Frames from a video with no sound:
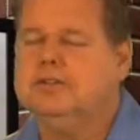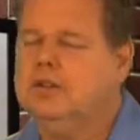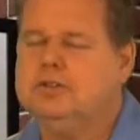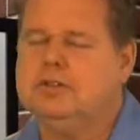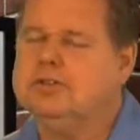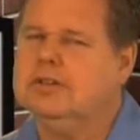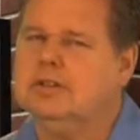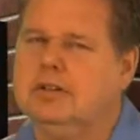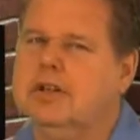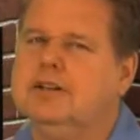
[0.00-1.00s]
Don't you
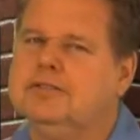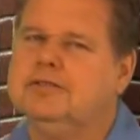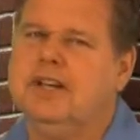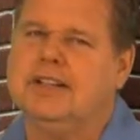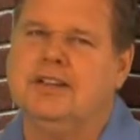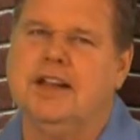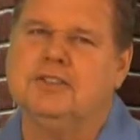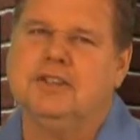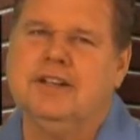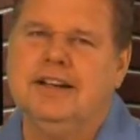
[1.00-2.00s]
just love
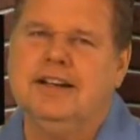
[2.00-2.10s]
technology?